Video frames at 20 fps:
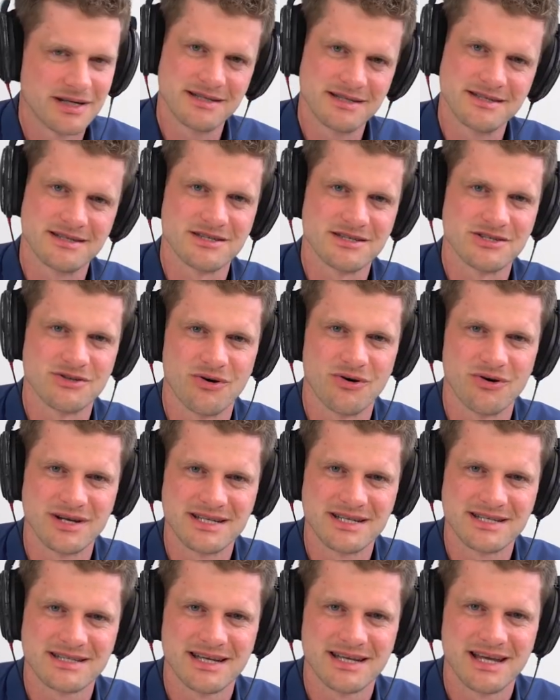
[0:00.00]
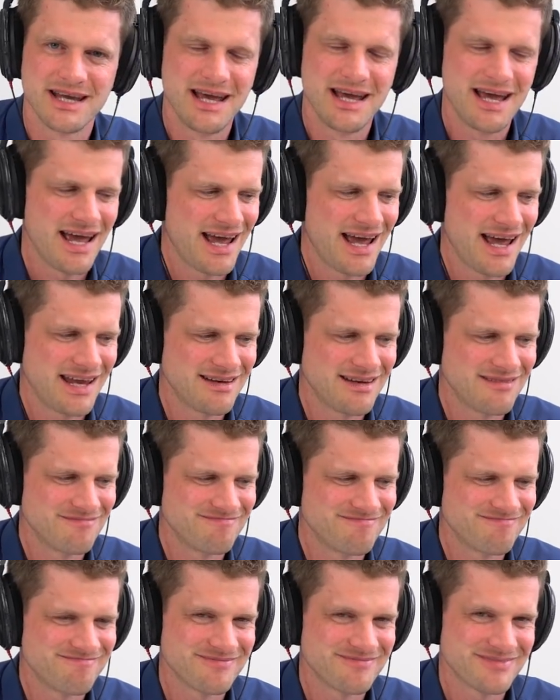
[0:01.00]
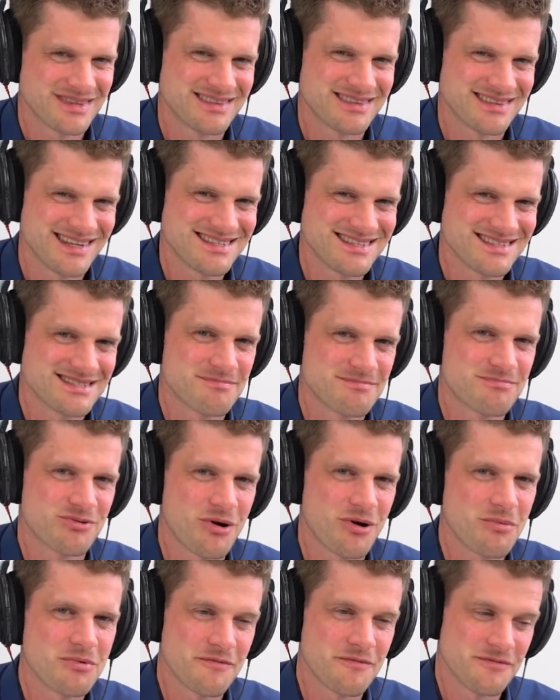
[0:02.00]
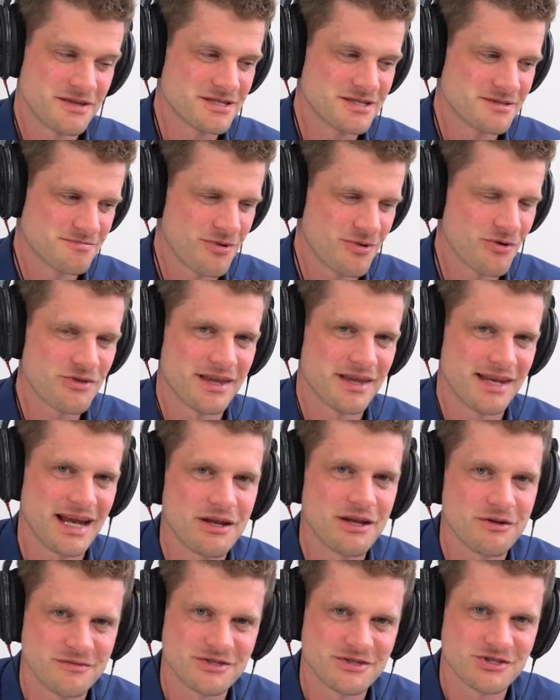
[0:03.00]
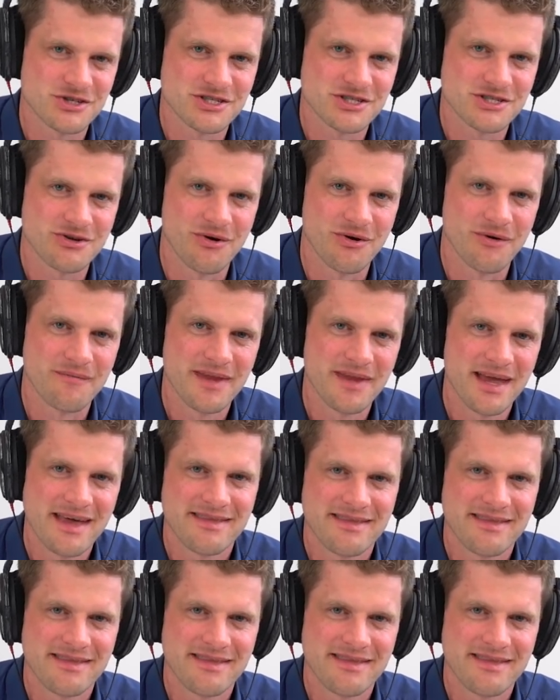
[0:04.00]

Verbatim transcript: in this noise and that's the problem of these both analyses we just saw.